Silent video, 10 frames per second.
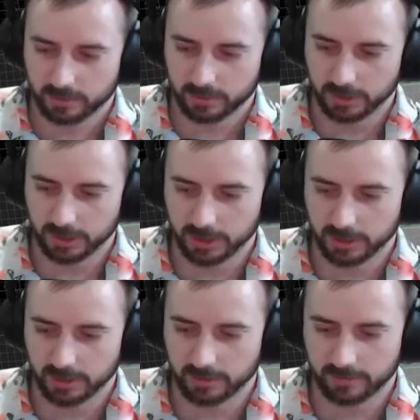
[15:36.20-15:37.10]

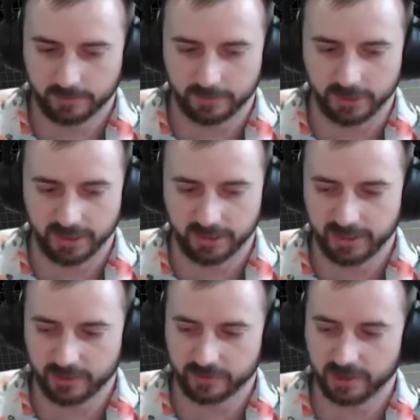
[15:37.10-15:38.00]
The
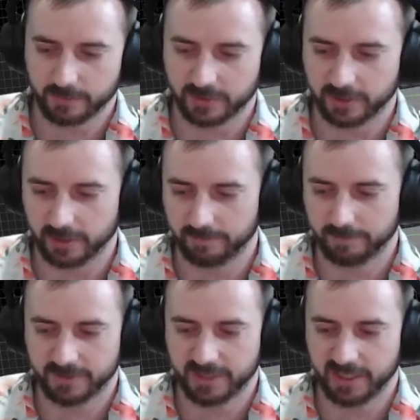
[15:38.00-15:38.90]
LED strips are
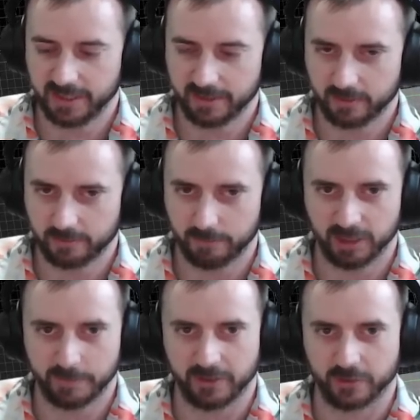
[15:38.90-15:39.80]
10
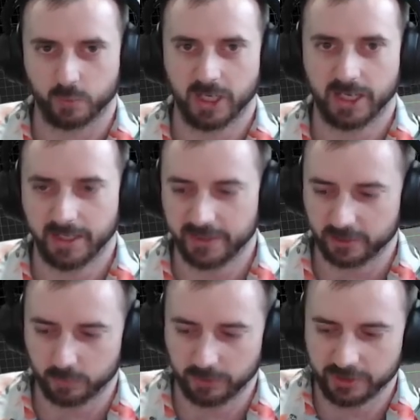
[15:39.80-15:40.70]
millimeters wide, so
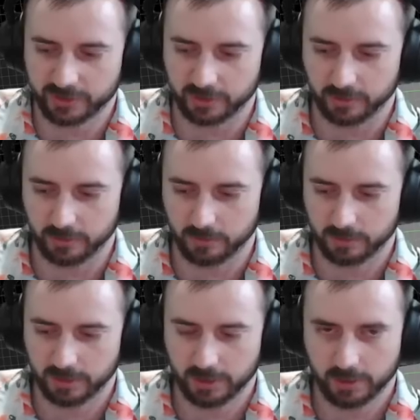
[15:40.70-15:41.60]
we'll just
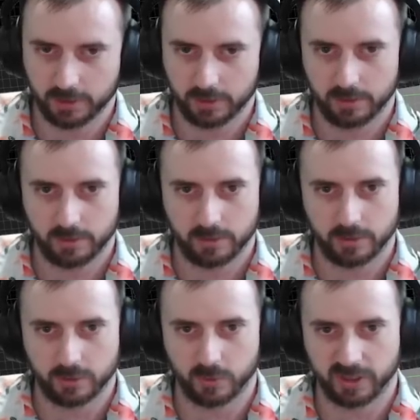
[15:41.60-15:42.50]
go
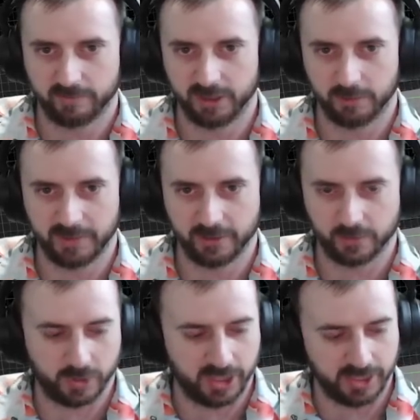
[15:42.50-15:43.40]
12 millimeters
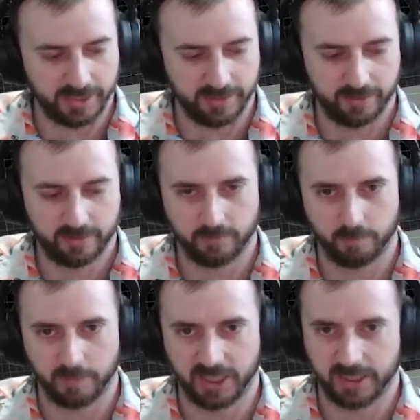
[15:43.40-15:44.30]
wide
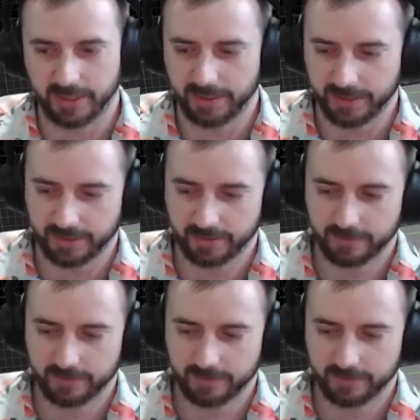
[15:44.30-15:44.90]
by